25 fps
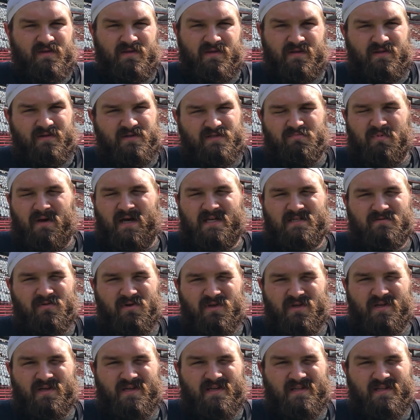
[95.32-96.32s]
there's a
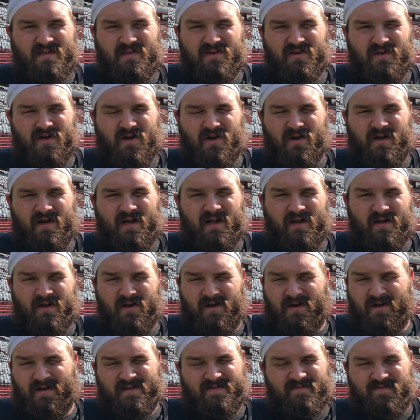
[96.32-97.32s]
possibility you can earn
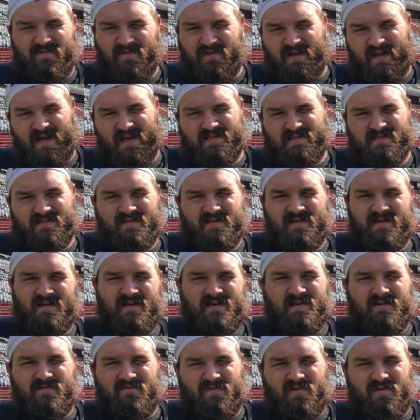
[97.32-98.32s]
it for the
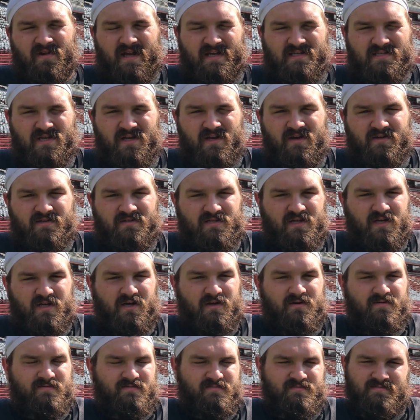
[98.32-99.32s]
next year.
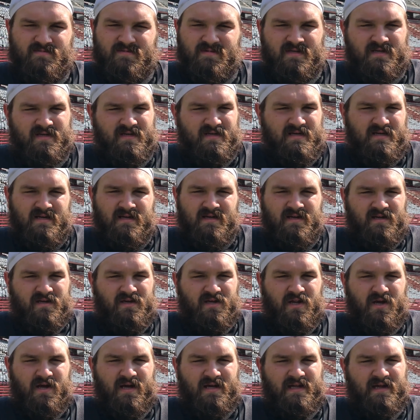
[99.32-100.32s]
So,
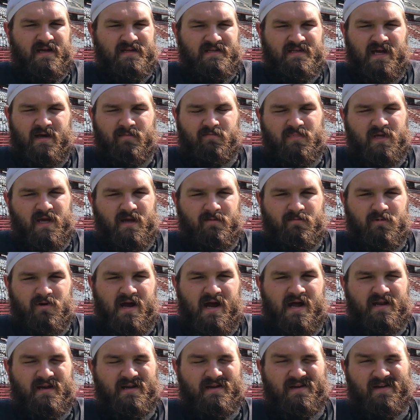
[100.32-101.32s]
I kept
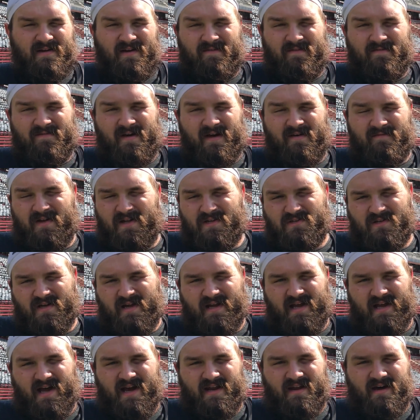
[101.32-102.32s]
grinding, and eventually
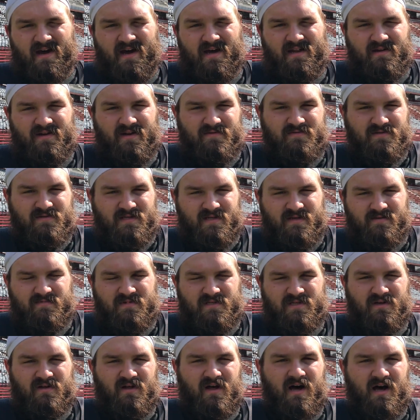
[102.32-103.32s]
I got on.
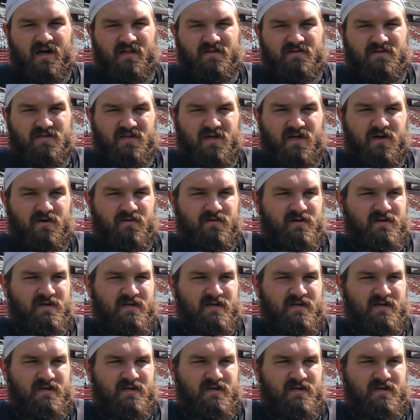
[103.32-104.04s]
Still on. So,